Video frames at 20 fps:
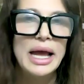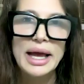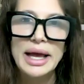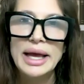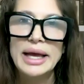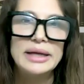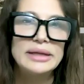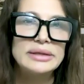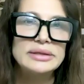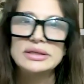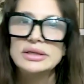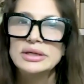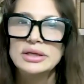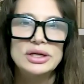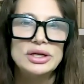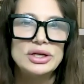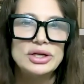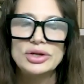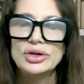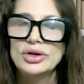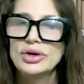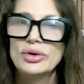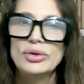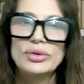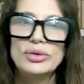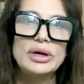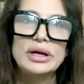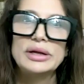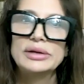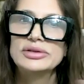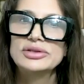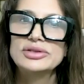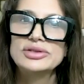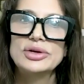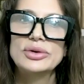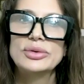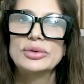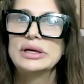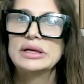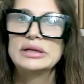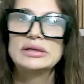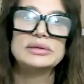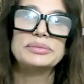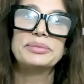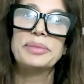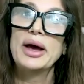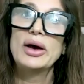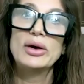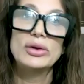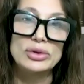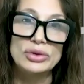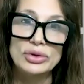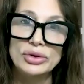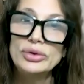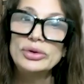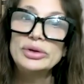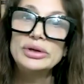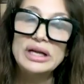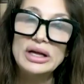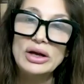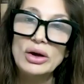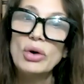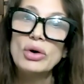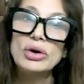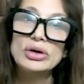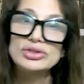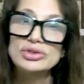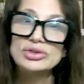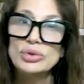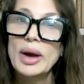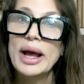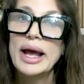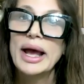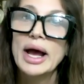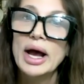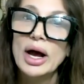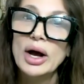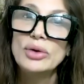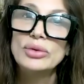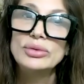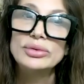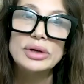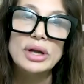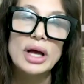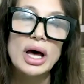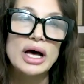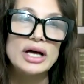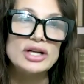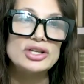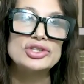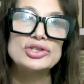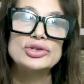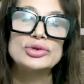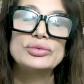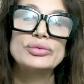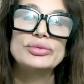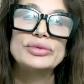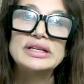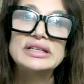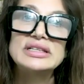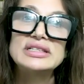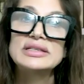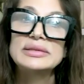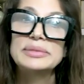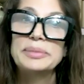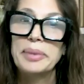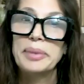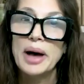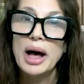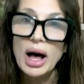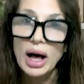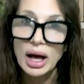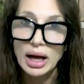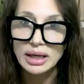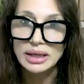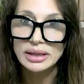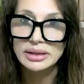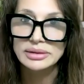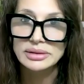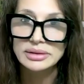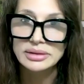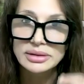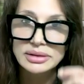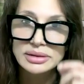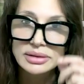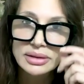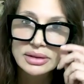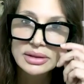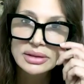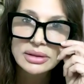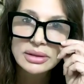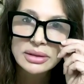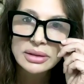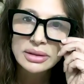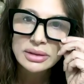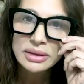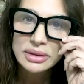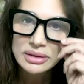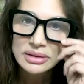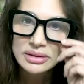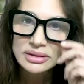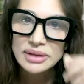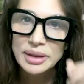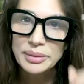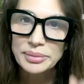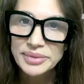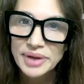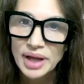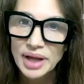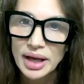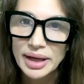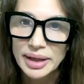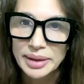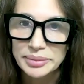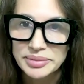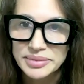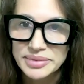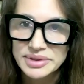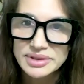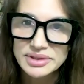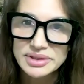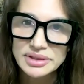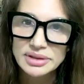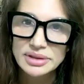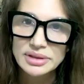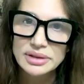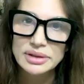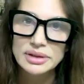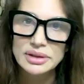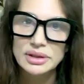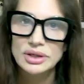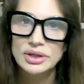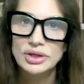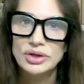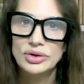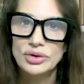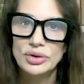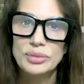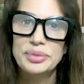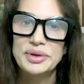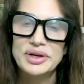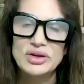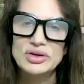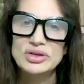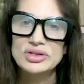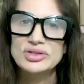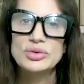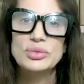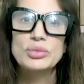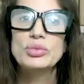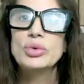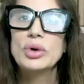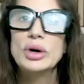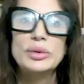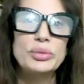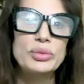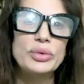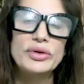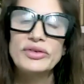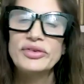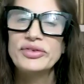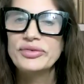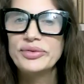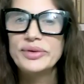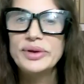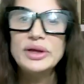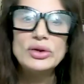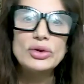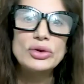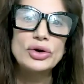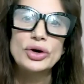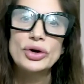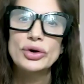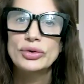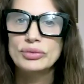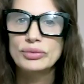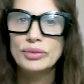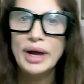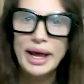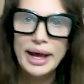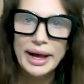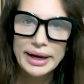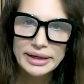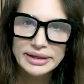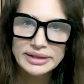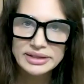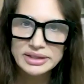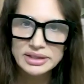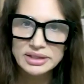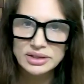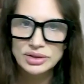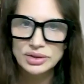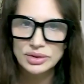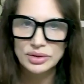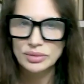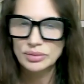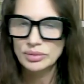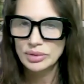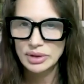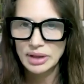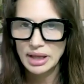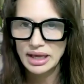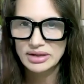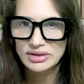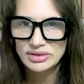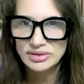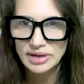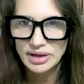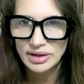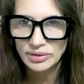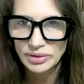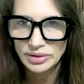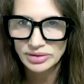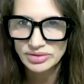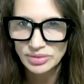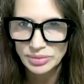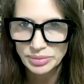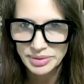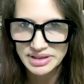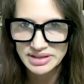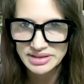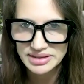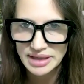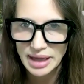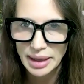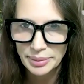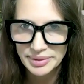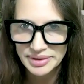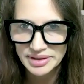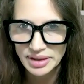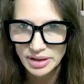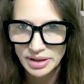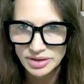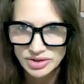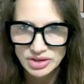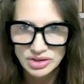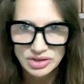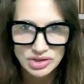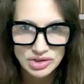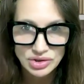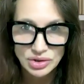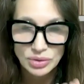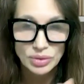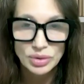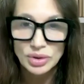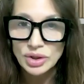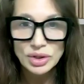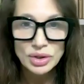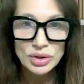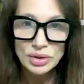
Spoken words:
And, and so it's about learning also how not to respond sometimes, because what will feel correct will also be sabotaging. So